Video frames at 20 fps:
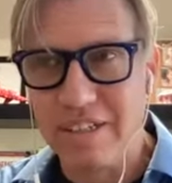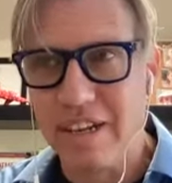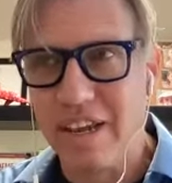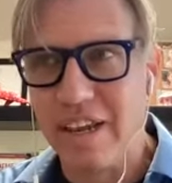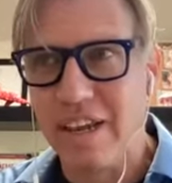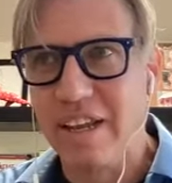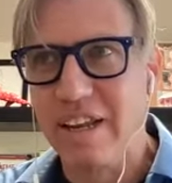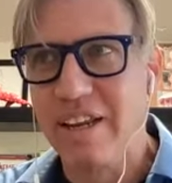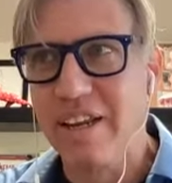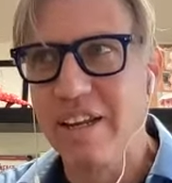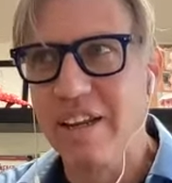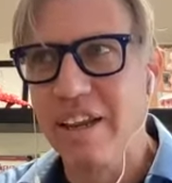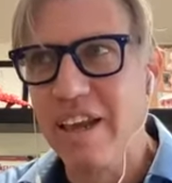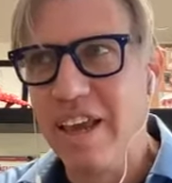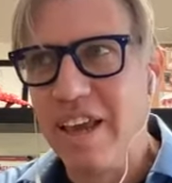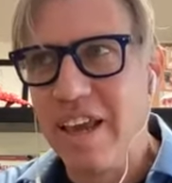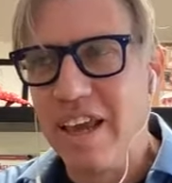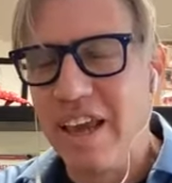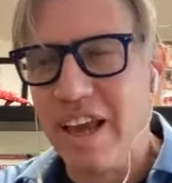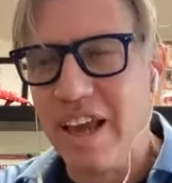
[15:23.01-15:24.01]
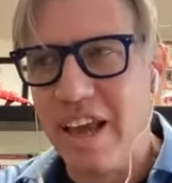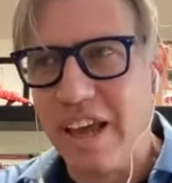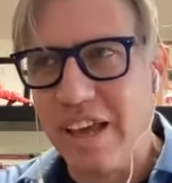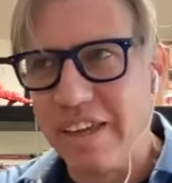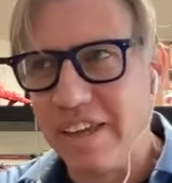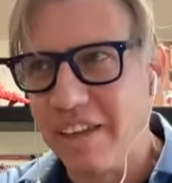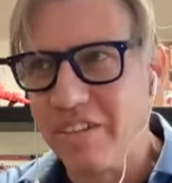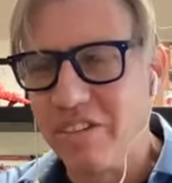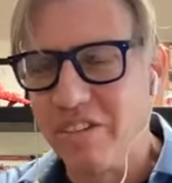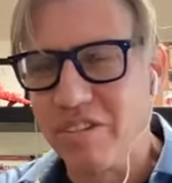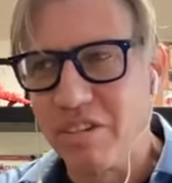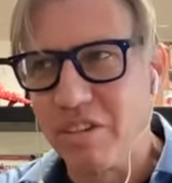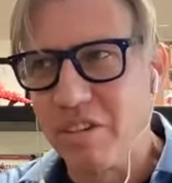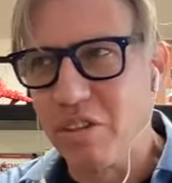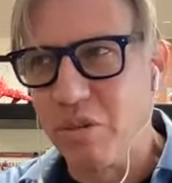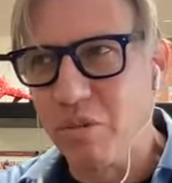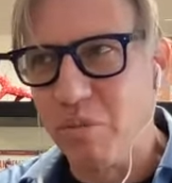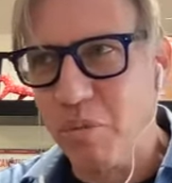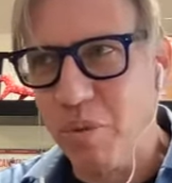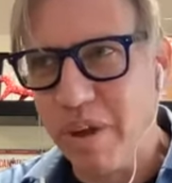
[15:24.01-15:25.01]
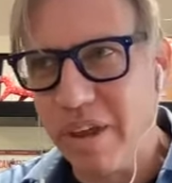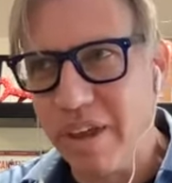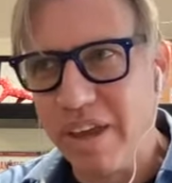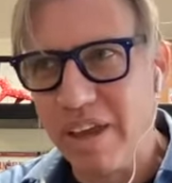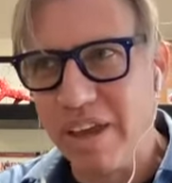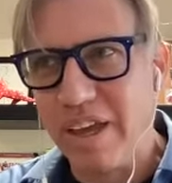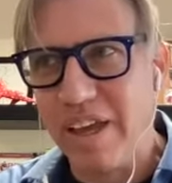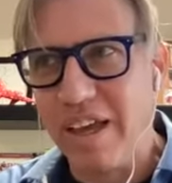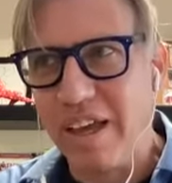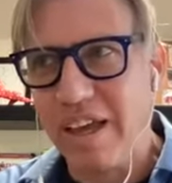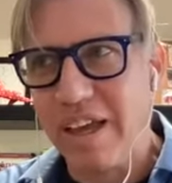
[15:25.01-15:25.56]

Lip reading: And I guess the way